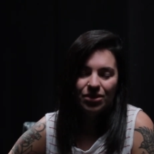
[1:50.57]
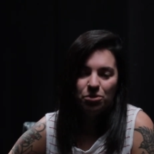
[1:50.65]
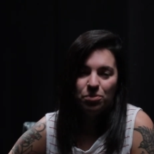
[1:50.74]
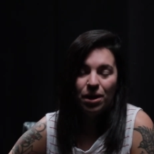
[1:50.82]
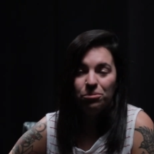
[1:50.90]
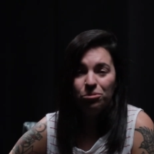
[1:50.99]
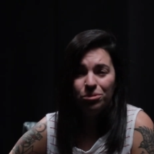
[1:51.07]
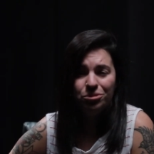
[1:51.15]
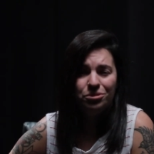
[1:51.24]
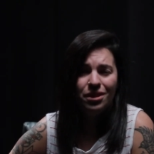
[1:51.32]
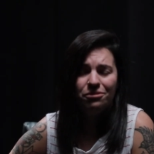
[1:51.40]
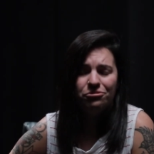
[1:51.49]
the Bible will
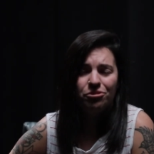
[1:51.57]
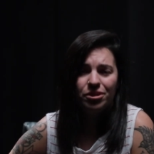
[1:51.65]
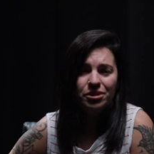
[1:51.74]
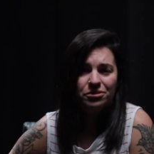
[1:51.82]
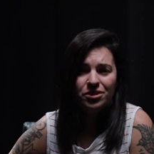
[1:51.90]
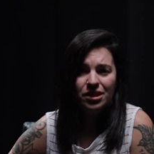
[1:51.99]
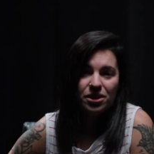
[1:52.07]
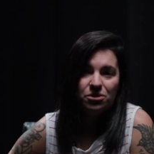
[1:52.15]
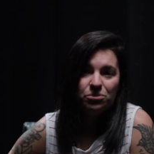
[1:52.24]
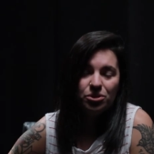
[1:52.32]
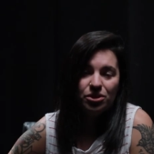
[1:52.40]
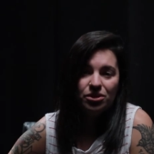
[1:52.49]
do that for you.
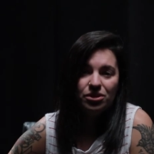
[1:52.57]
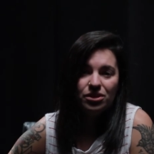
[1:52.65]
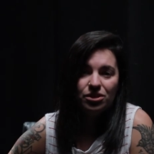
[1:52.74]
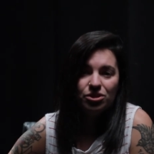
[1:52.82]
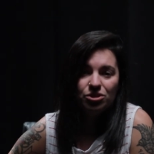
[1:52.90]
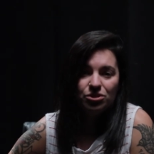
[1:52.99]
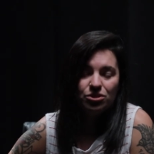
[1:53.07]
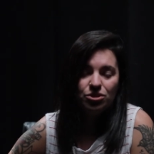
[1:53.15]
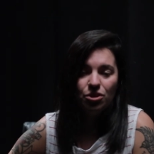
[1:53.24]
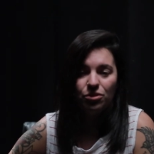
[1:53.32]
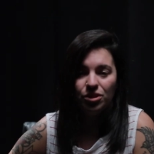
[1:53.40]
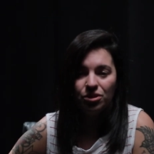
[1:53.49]
It will
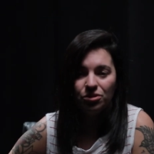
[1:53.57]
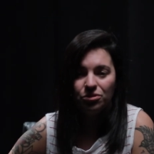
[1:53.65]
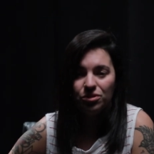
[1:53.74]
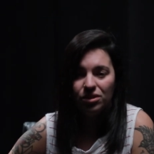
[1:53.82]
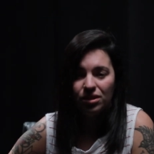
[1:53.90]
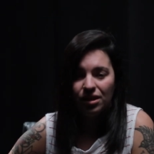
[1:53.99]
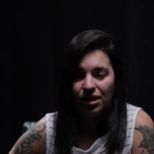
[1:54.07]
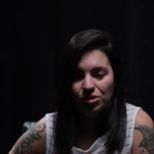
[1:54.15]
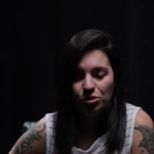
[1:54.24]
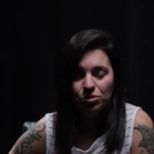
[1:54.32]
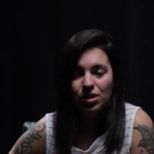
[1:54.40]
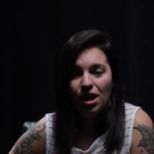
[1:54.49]
show you
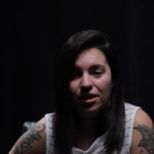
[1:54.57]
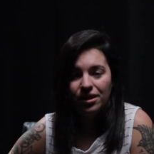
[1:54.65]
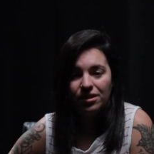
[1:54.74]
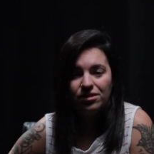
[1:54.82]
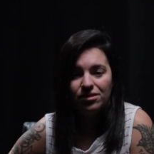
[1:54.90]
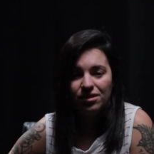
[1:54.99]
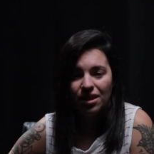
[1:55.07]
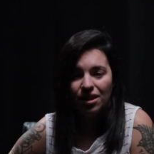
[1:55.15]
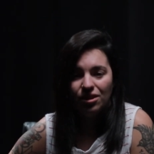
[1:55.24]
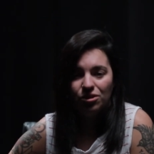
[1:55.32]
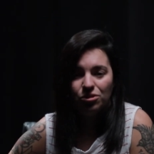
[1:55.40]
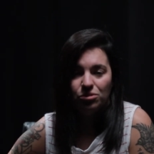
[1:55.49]
who God is
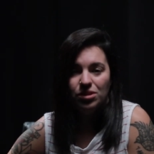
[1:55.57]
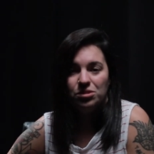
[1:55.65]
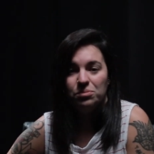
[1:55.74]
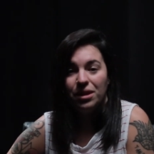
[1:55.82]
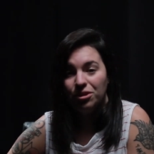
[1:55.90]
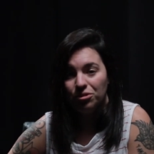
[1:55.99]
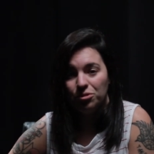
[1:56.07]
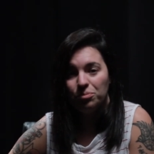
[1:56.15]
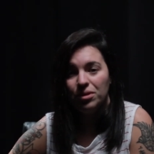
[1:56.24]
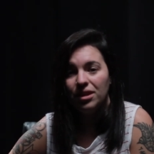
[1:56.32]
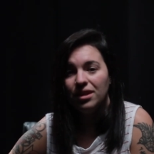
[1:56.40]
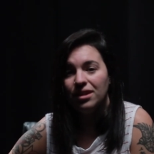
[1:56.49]
and who he's made you to
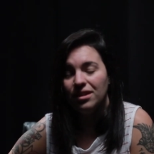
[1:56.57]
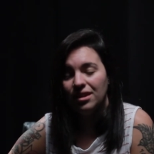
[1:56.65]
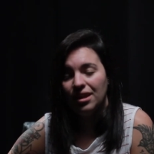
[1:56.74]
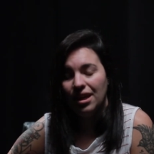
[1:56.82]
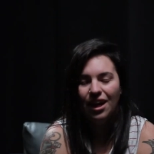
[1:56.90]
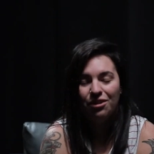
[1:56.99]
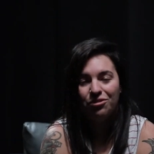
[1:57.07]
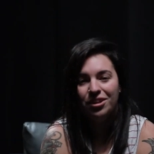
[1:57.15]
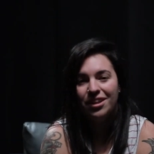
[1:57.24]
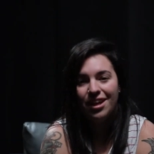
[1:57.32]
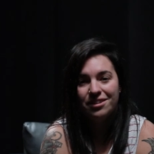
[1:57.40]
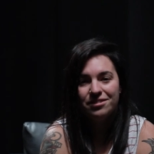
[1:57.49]
be. I
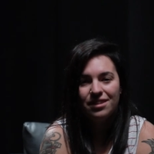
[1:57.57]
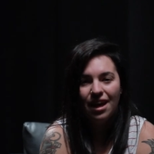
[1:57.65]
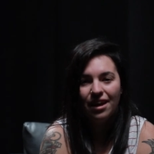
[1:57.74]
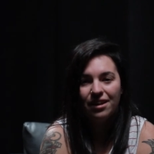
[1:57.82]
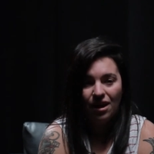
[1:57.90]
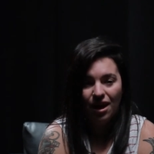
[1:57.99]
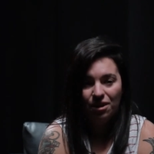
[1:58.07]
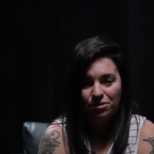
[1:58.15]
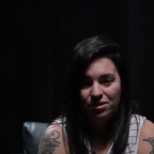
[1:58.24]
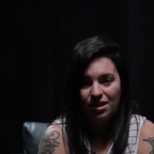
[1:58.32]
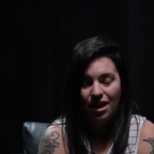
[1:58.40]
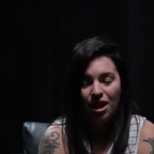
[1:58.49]
realized that I
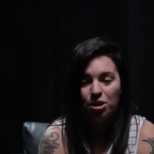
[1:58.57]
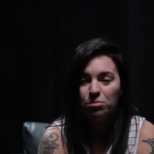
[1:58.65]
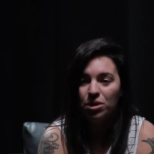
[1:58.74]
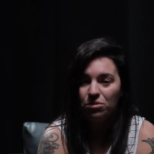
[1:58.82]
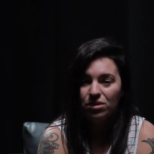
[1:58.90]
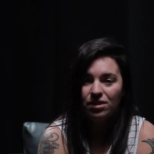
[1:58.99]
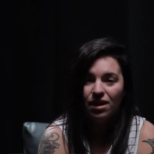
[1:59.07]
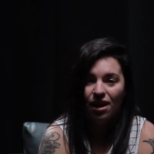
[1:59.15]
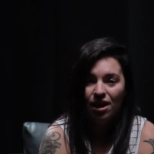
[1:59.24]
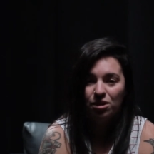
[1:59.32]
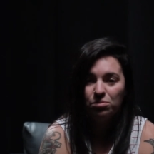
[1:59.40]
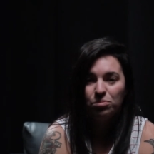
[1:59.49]
was an enemy with
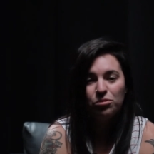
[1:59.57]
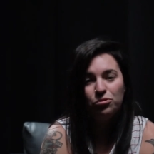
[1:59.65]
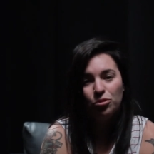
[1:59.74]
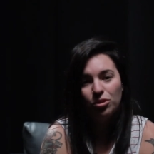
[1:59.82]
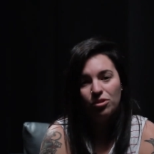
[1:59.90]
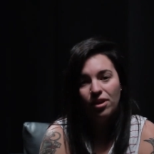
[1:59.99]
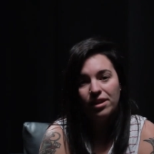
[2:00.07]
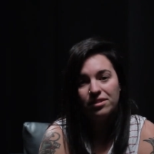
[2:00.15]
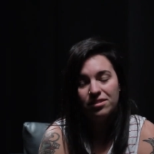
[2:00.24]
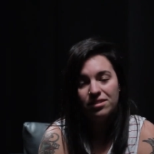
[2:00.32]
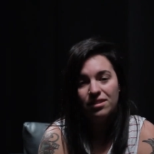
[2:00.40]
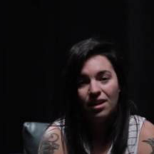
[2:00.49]
God before
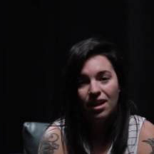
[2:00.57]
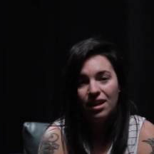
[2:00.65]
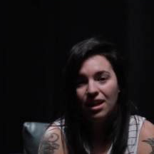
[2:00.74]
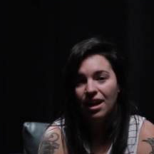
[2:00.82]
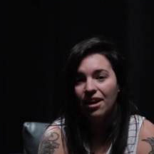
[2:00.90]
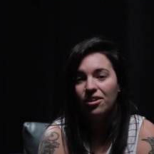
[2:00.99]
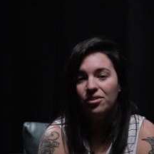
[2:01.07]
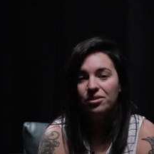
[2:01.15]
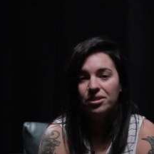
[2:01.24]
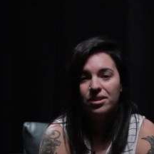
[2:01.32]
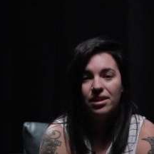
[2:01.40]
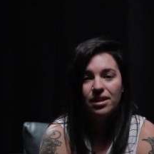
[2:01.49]
Christ, and
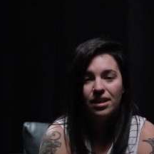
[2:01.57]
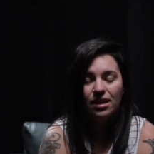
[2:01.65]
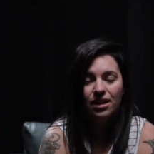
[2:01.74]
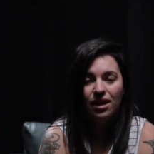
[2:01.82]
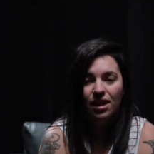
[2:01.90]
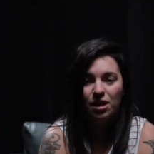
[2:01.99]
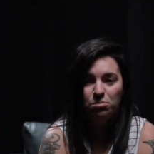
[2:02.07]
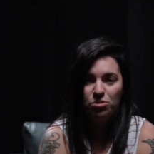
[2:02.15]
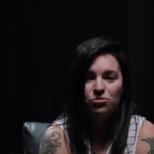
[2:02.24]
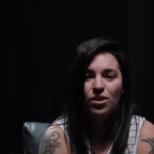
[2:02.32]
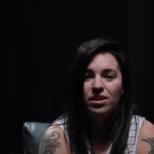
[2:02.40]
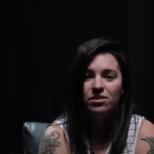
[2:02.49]
now I am a
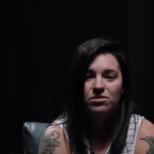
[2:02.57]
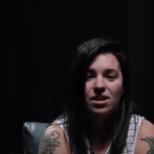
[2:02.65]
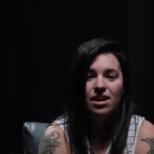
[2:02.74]
friend of